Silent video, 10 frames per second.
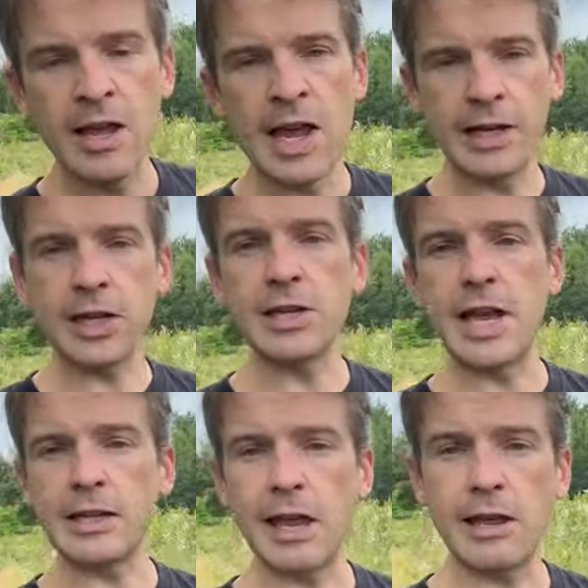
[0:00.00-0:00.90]
and
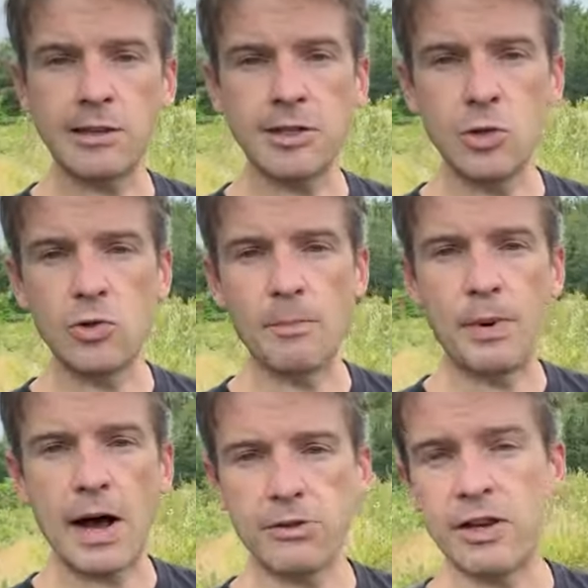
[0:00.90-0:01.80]
connecting it to the
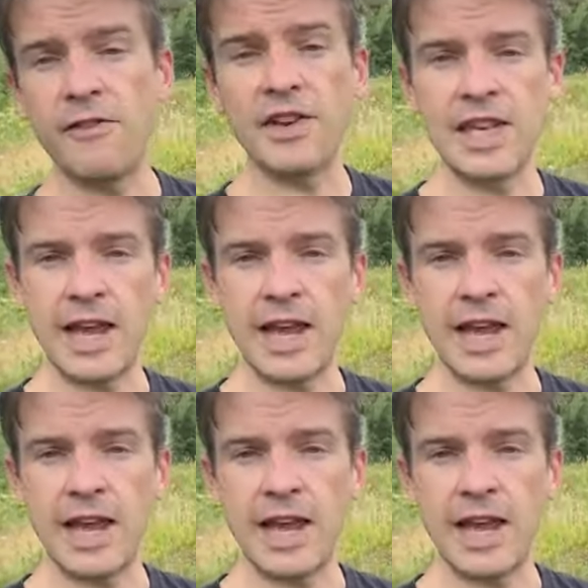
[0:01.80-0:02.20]
positive and